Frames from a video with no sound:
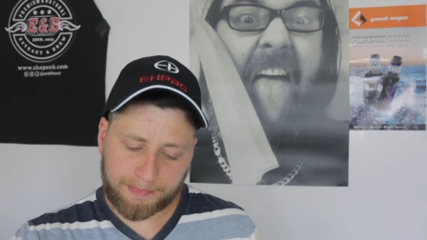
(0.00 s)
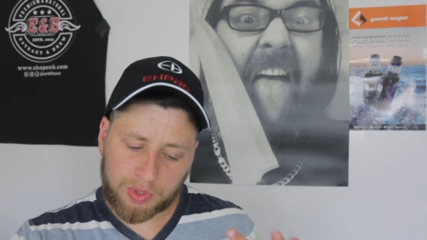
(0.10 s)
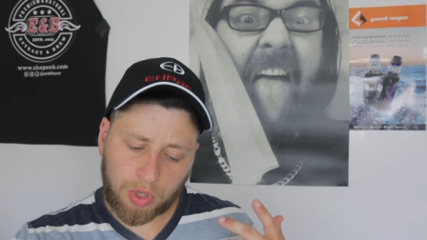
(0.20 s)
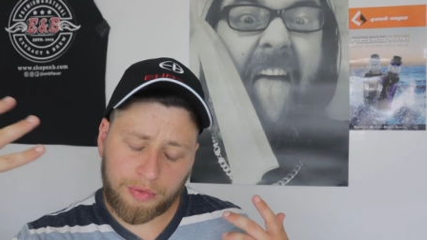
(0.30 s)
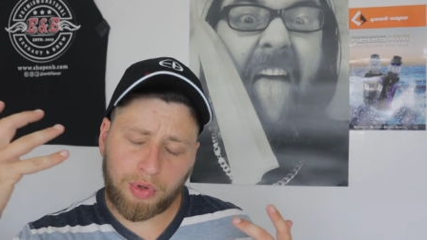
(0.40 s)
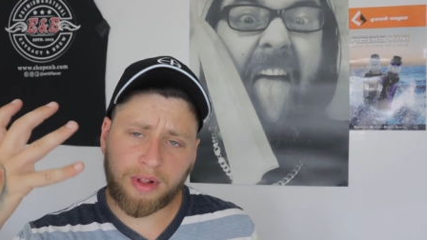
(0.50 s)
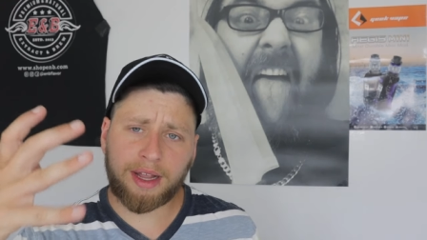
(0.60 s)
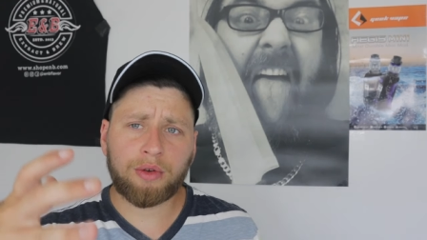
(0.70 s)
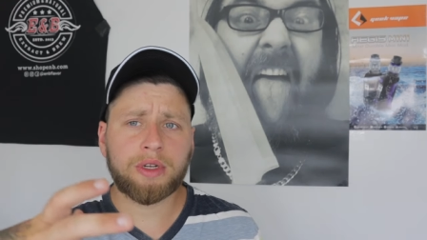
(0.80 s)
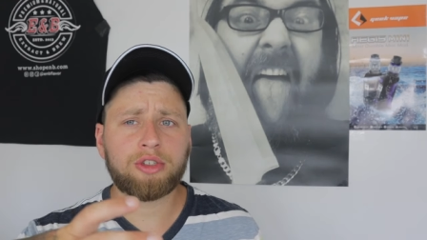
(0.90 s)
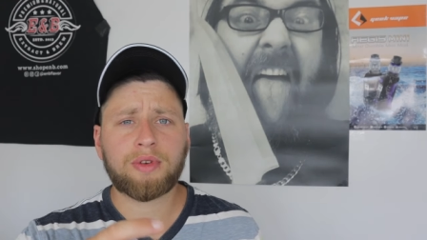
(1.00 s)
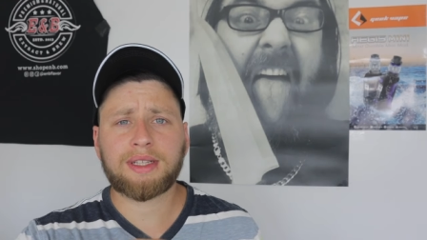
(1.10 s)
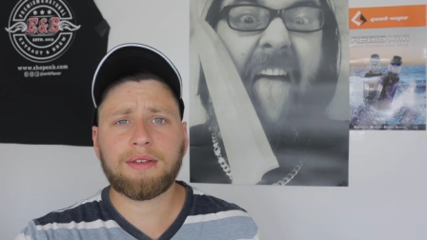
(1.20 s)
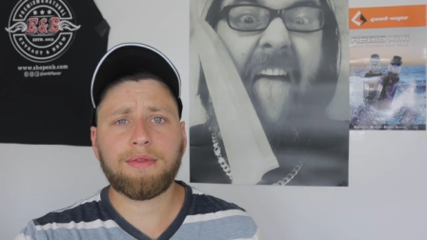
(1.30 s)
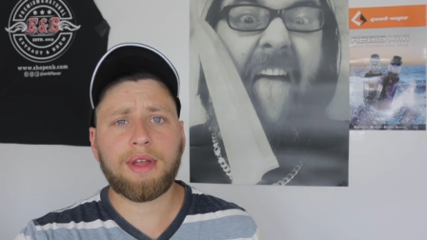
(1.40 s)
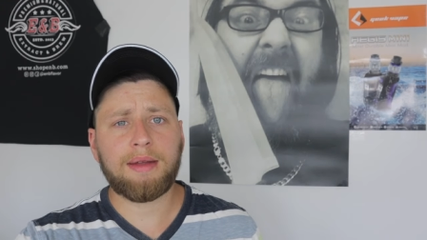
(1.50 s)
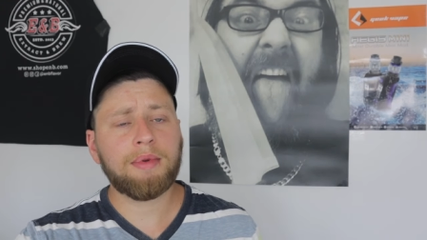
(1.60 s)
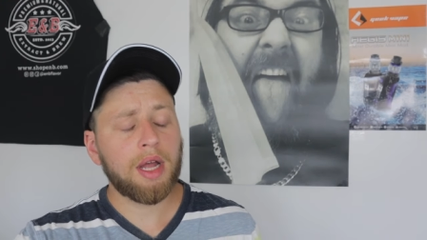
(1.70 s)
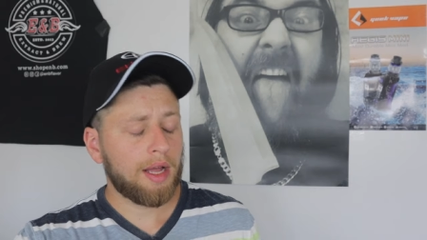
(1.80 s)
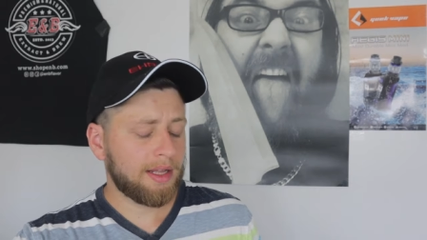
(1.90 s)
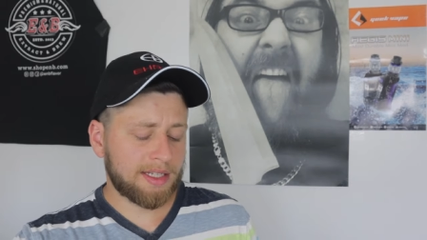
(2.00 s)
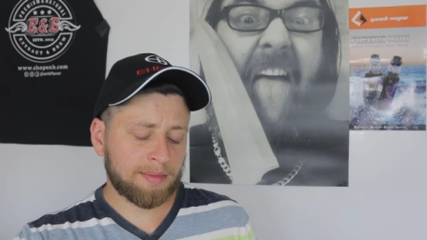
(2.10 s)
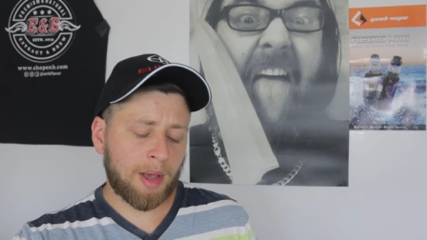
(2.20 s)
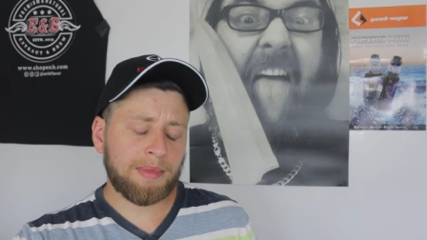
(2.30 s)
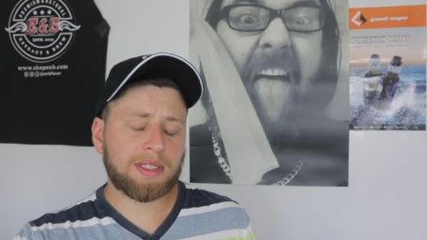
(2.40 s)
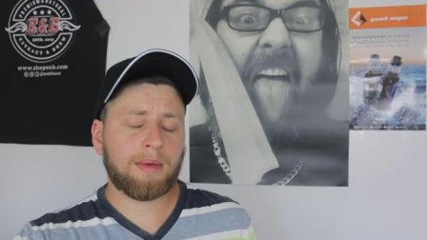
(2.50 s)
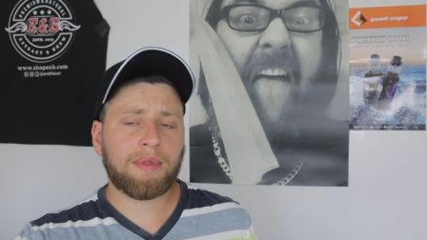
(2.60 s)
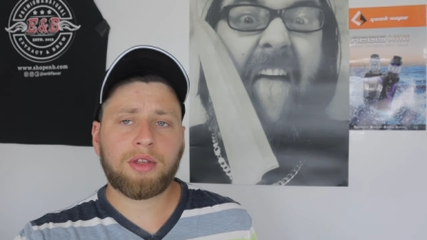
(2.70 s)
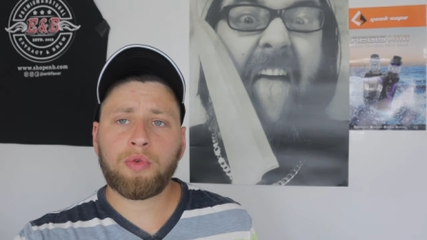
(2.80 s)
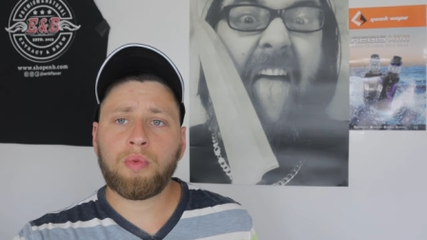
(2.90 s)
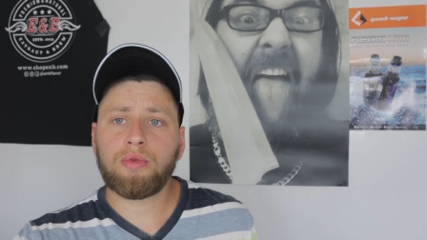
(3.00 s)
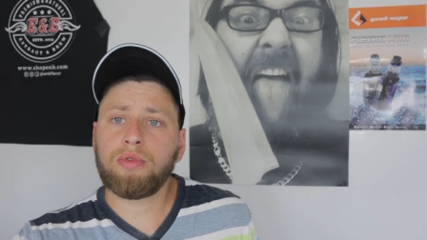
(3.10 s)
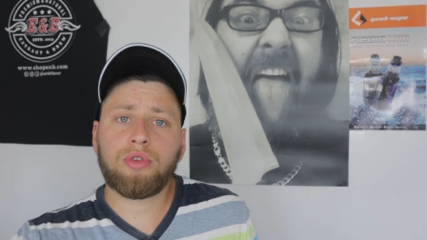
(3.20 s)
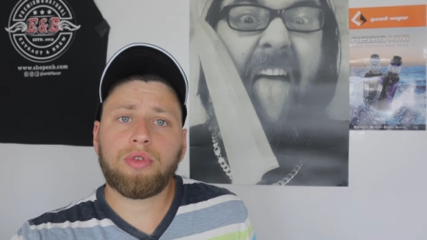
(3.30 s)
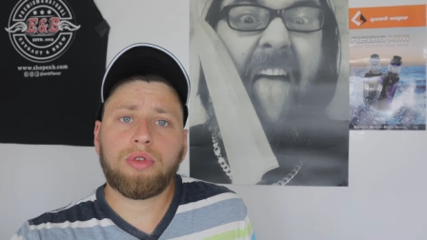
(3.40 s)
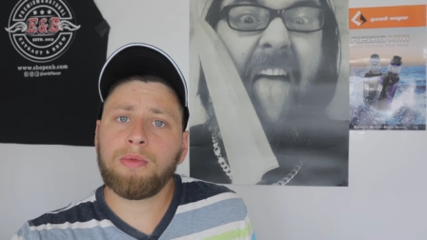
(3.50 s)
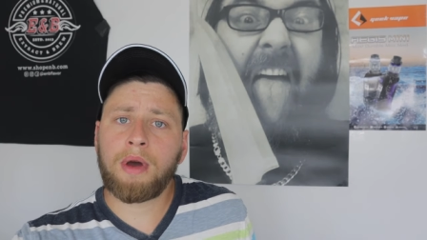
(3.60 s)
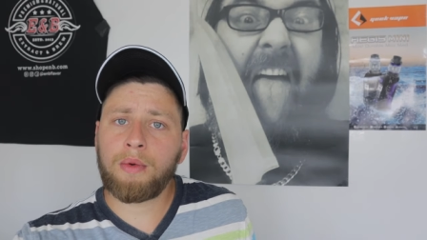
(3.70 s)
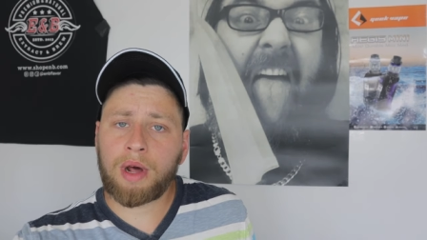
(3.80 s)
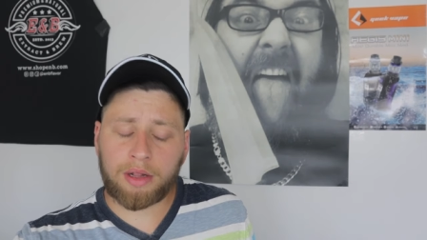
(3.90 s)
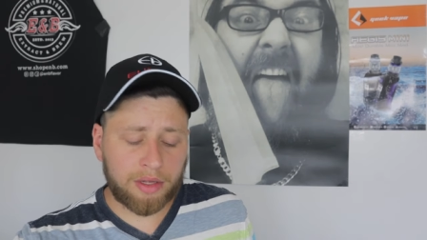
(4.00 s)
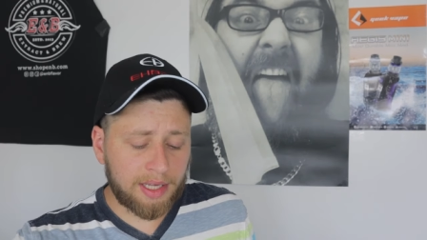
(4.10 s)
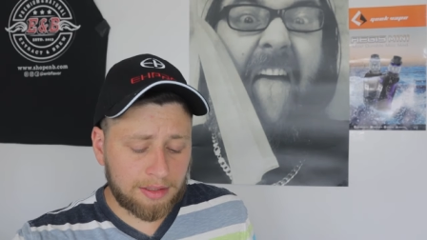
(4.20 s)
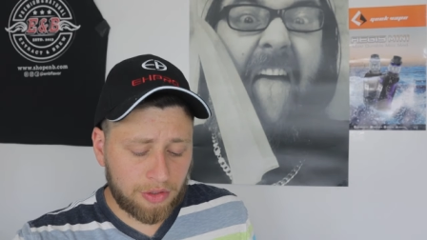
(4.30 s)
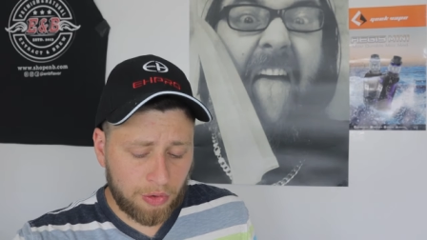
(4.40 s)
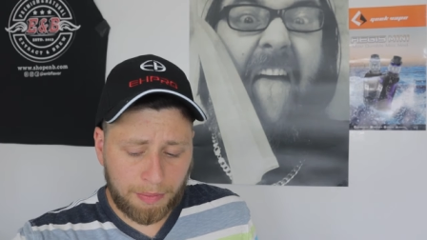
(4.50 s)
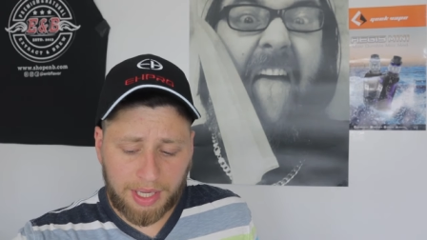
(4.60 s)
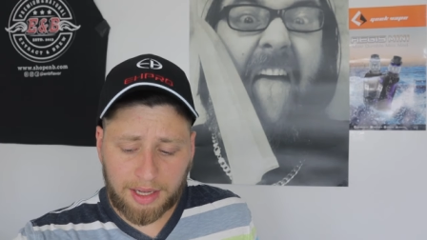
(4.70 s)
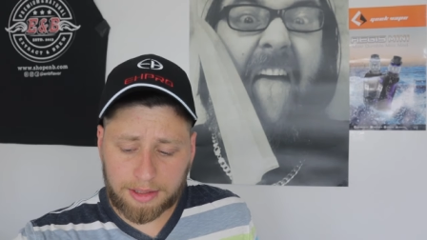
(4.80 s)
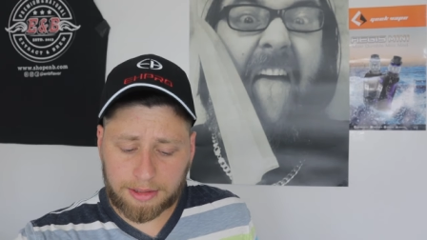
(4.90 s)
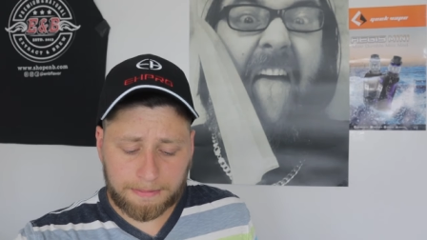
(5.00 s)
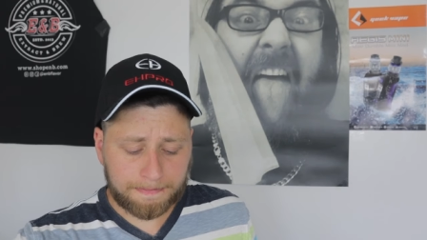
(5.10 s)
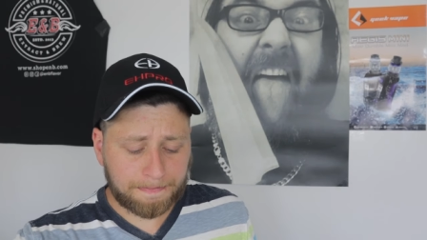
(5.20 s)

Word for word: So if you like a restrictive vape, this might be something you you might want to look into because